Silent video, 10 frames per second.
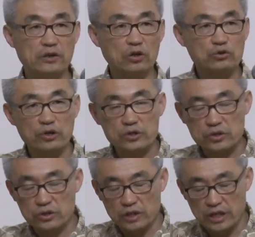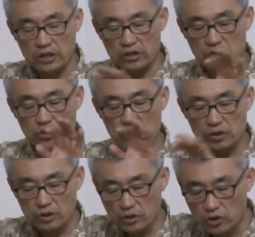across age,
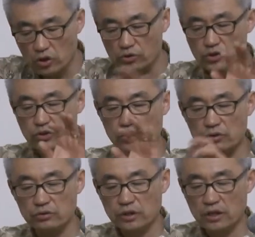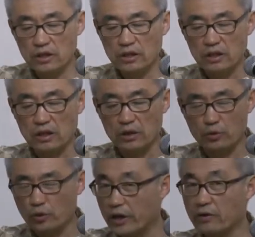culture,
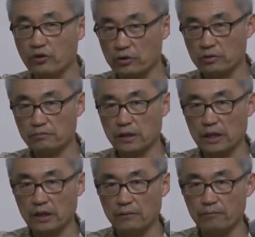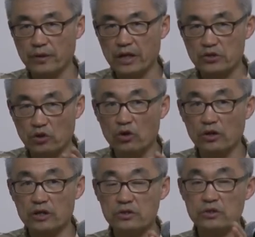whatever, as
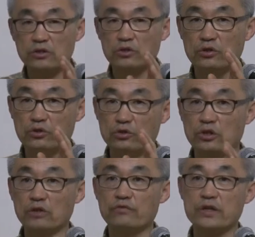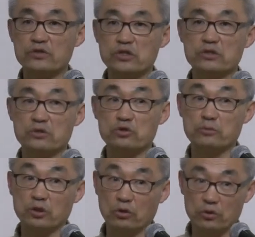long as you confess Jesus to
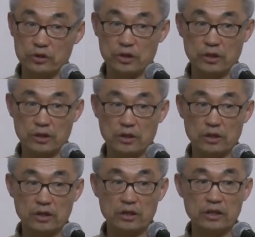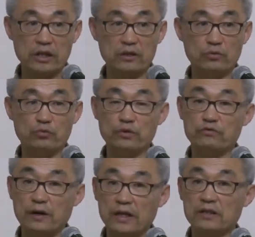be the Lord, then we
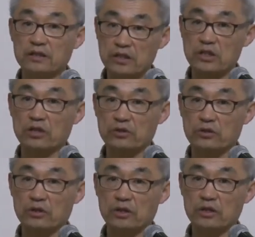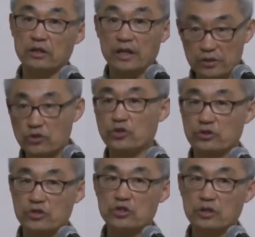find each other as
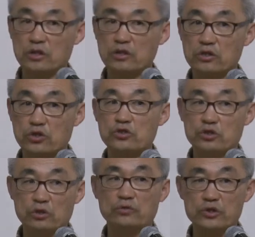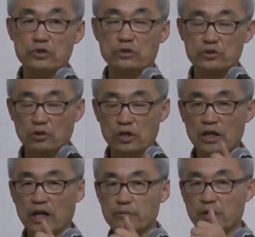church, church universal. So
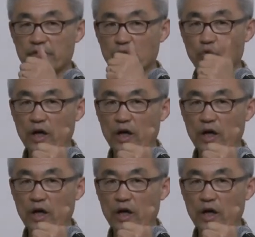I believe in